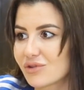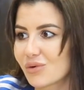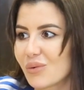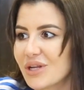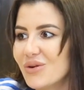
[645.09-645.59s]
So
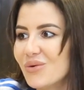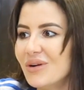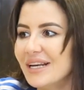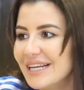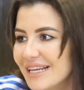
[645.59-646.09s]
when you
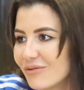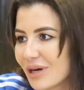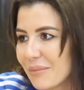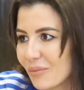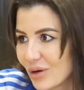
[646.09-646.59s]
leave,
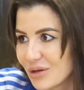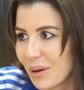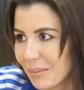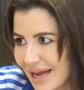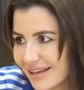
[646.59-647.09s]
when you
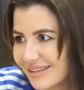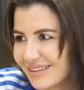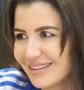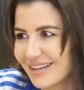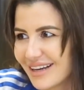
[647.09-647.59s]

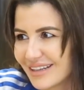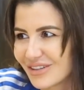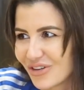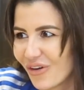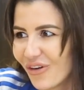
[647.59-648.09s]
abandon a
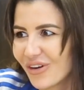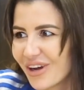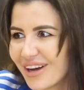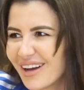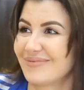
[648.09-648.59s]
dog,
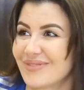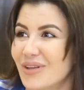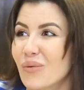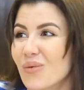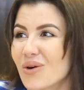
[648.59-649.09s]

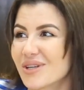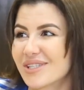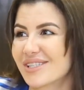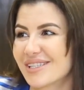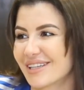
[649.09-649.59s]
the
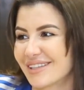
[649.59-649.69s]
worst